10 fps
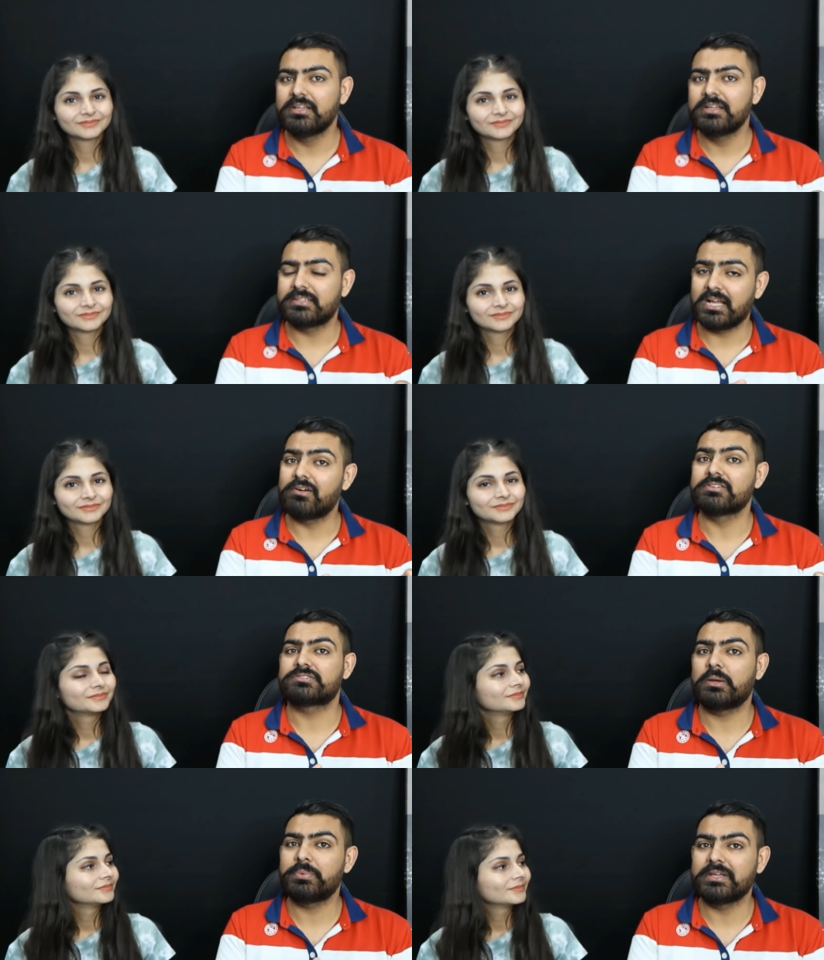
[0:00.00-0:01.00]
Speaker 1: the guy was
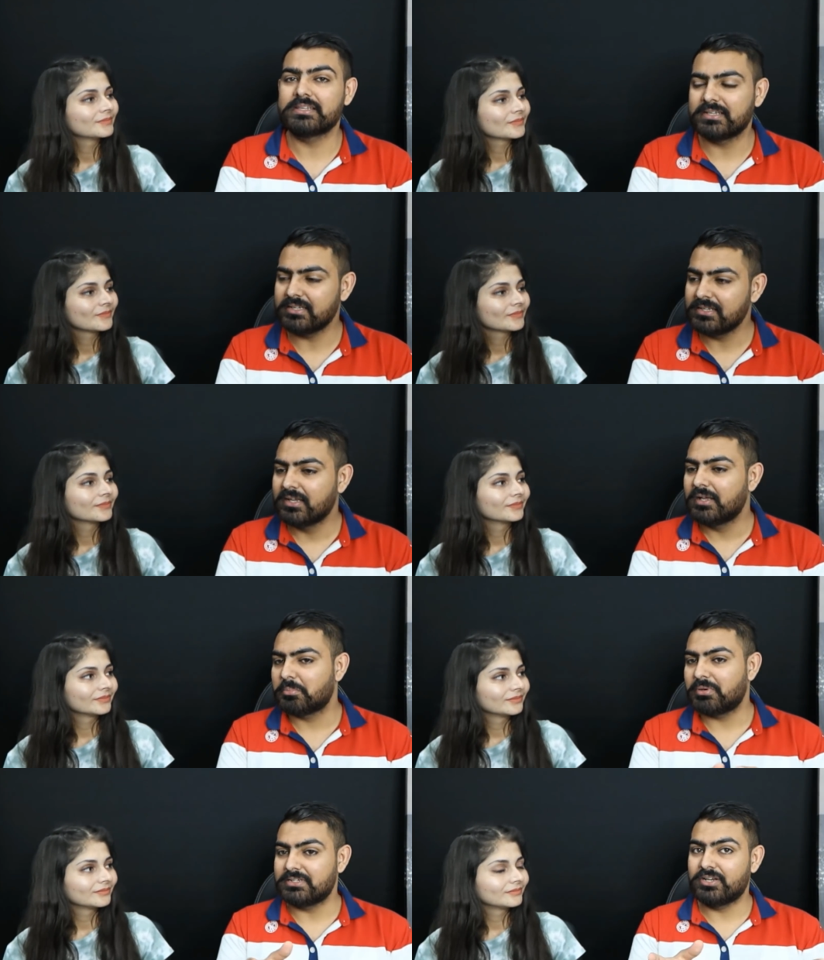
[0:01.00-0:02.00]
rapping in there.
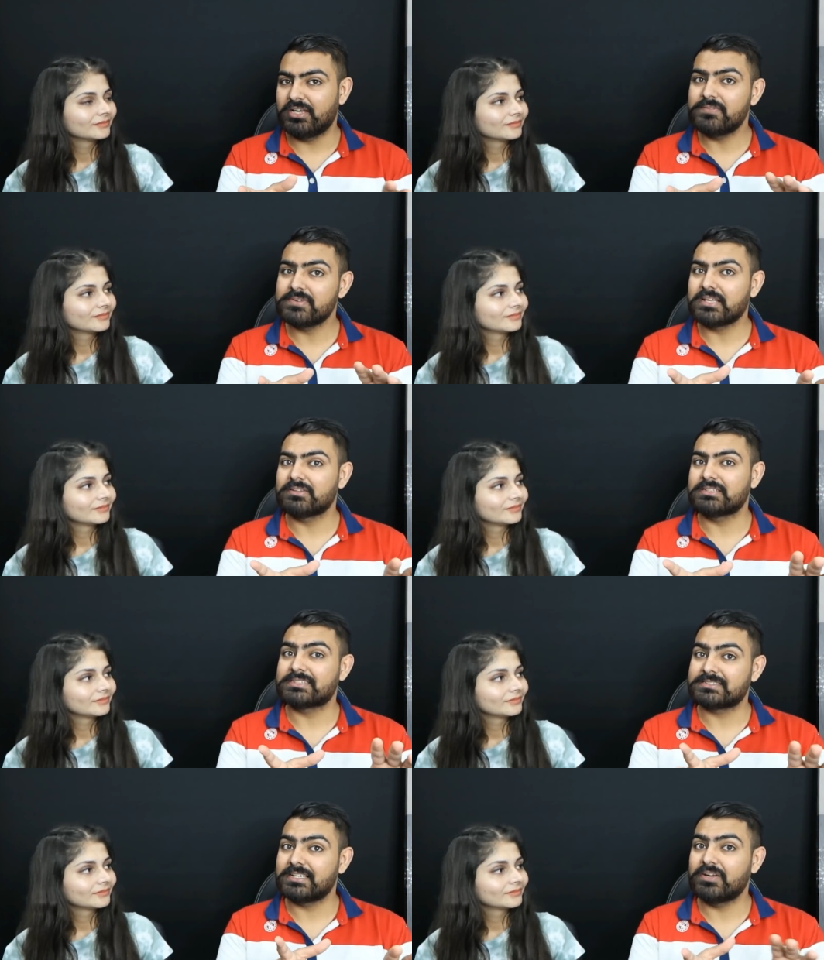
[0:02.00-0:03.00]
But, you know, everything, the
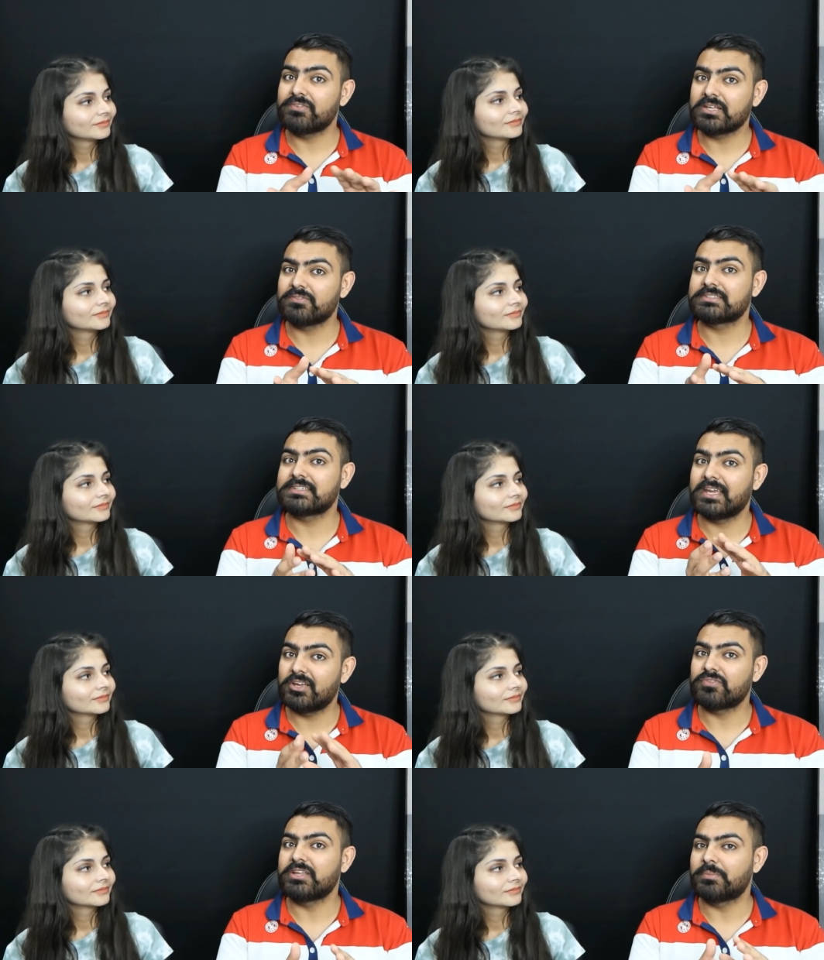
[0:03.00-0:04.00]
set, everything was
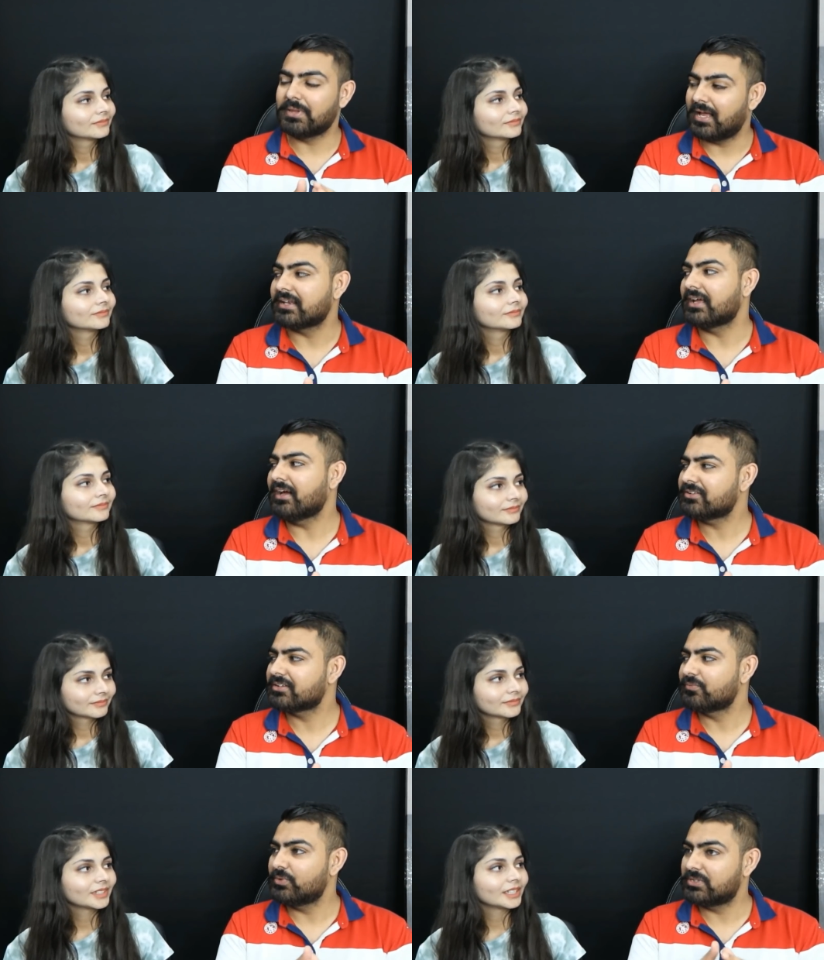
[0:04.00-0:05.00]
carefully planned out,
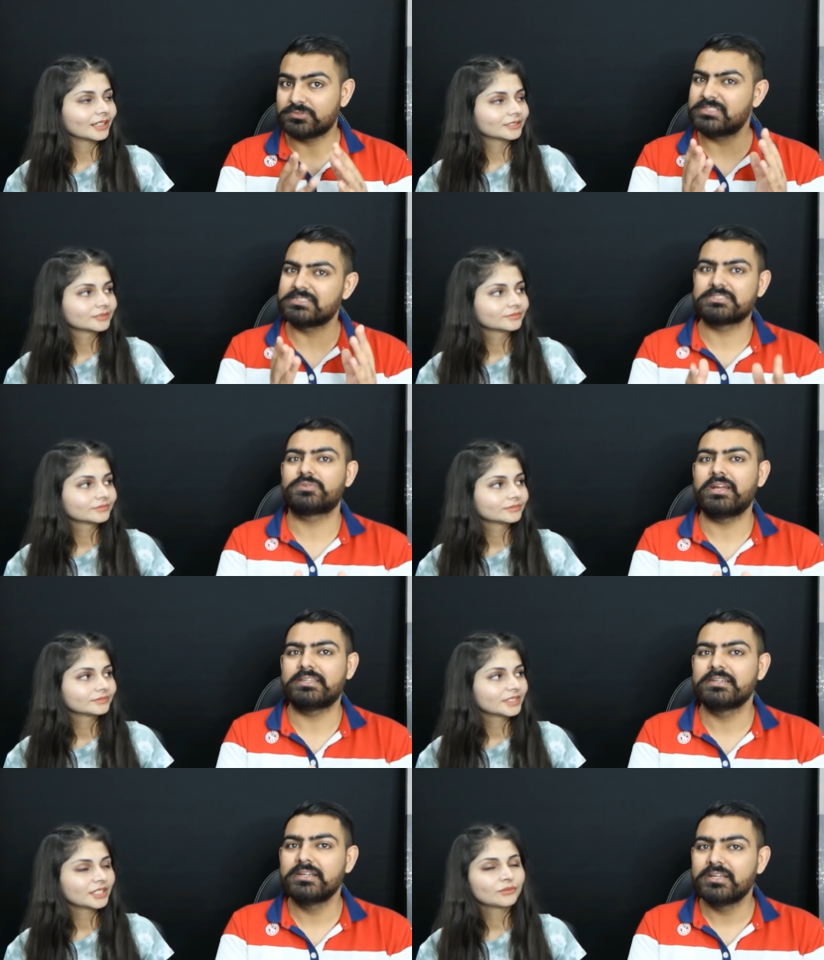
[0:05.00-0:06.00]
which yeah. is which is great.
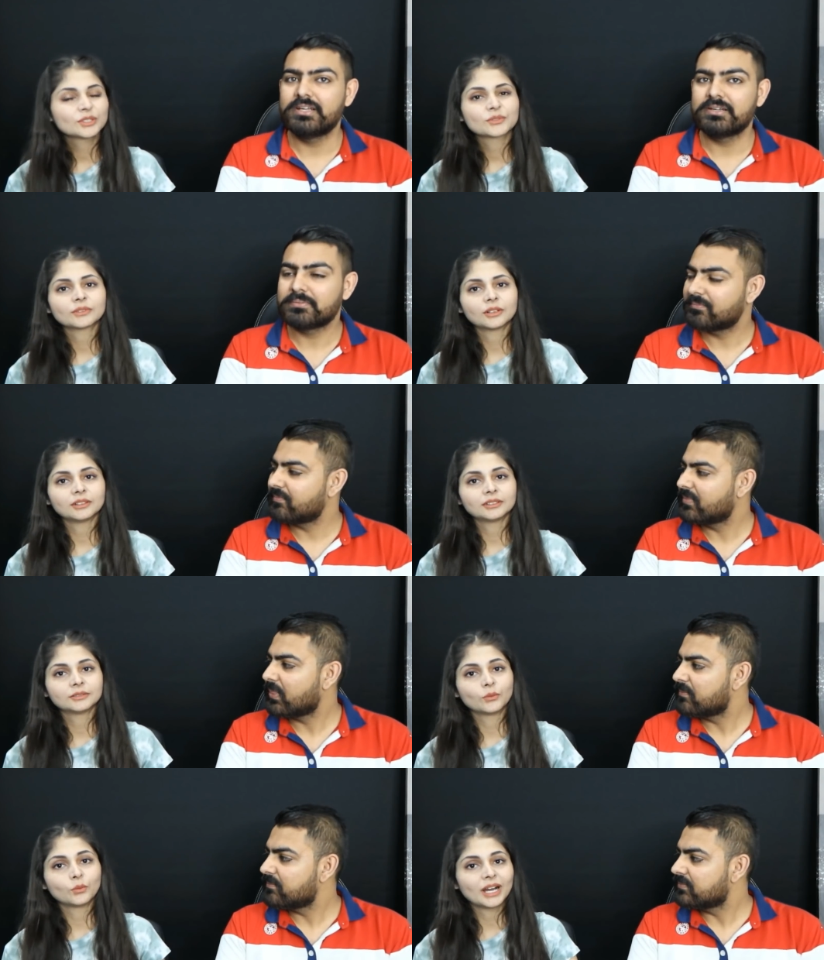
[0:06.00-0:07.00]
Speaker 2: It was all the
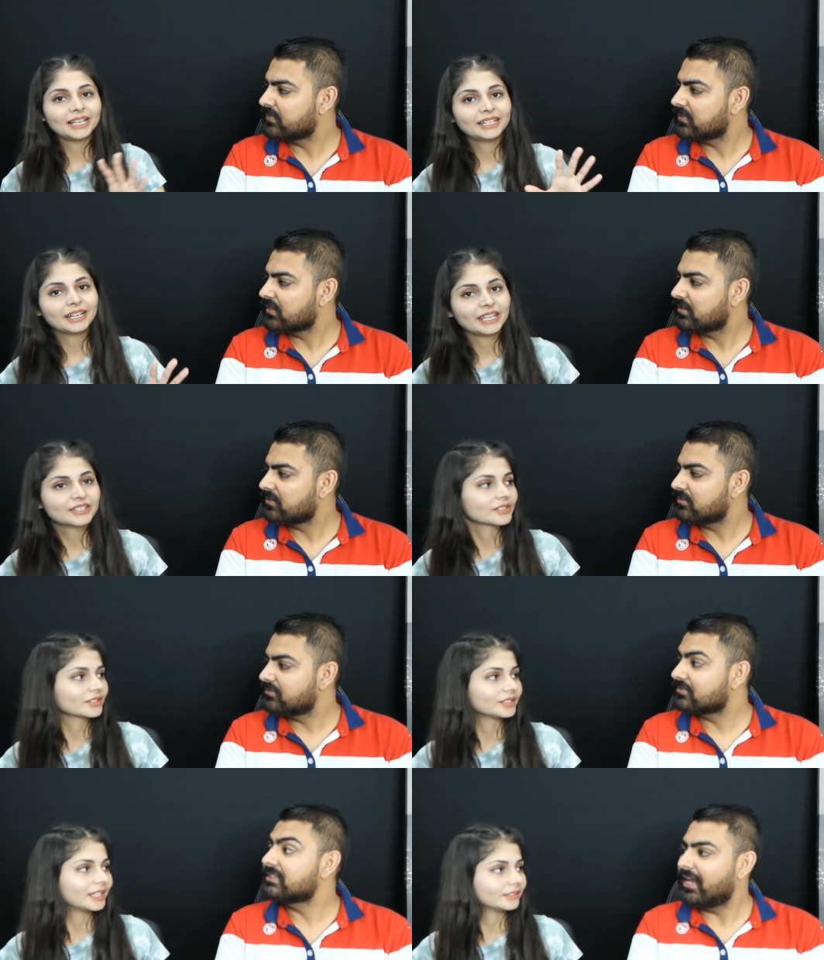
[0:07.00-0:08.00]
wild nature.
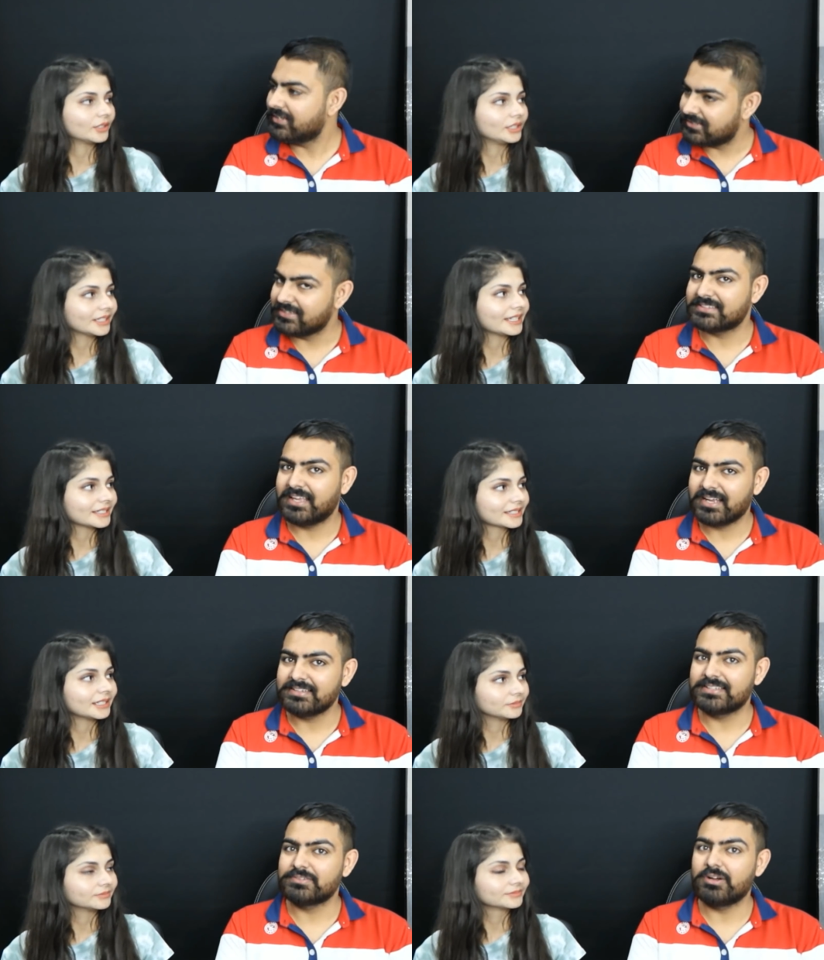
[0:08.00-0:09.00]
Speaker 1: And nature, exactly. They
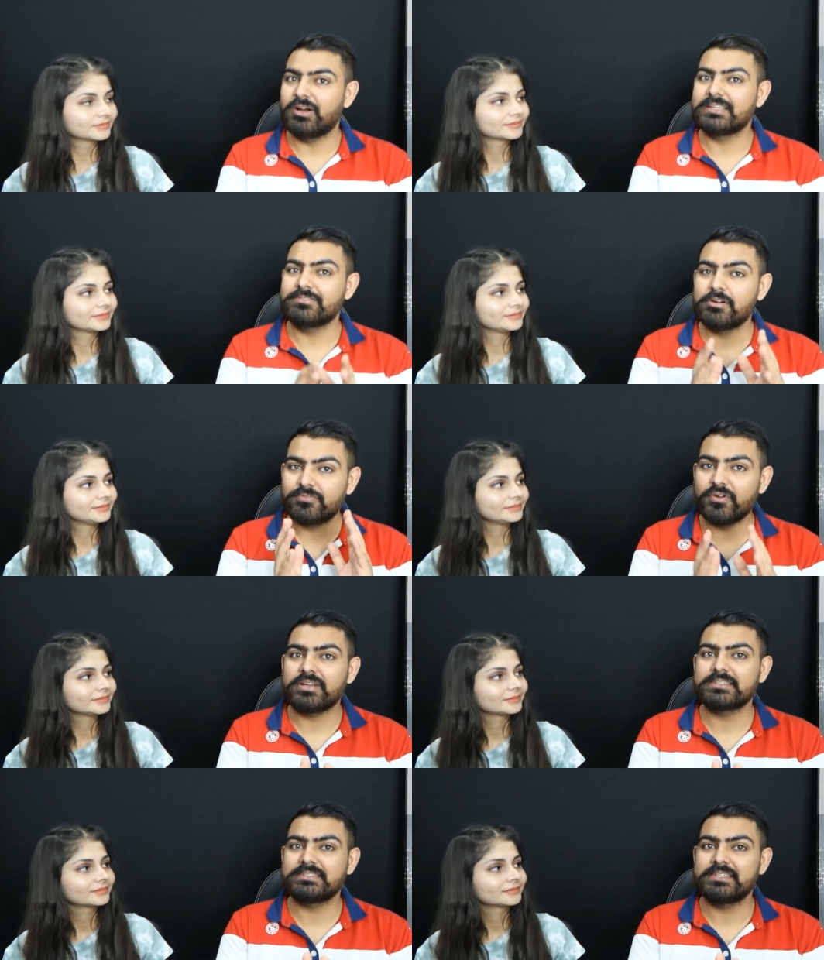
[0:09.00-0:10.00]
were they were
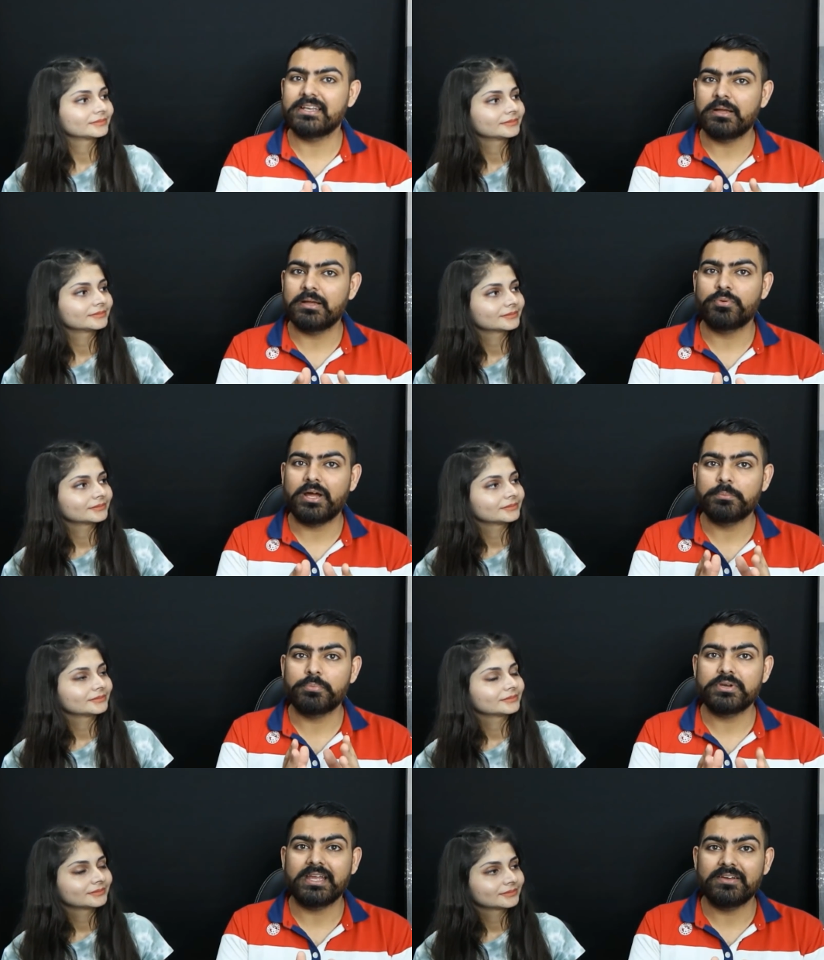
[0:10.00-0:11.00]
focusing and and, and
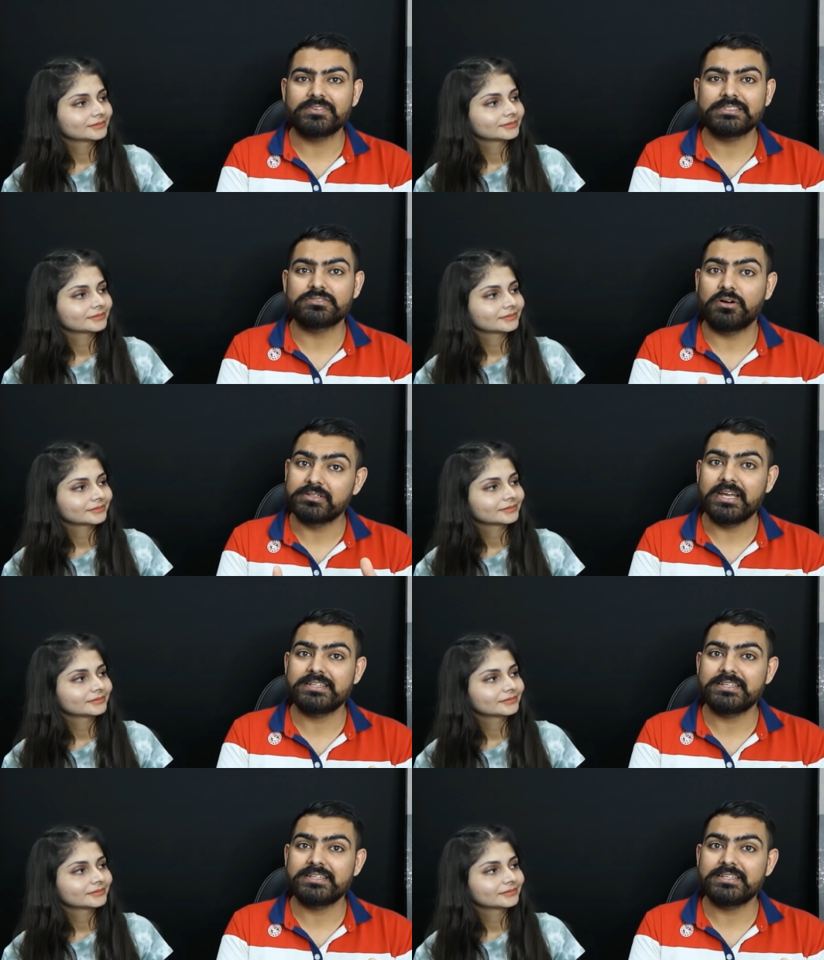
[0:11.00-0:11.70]
putting emphasis on nature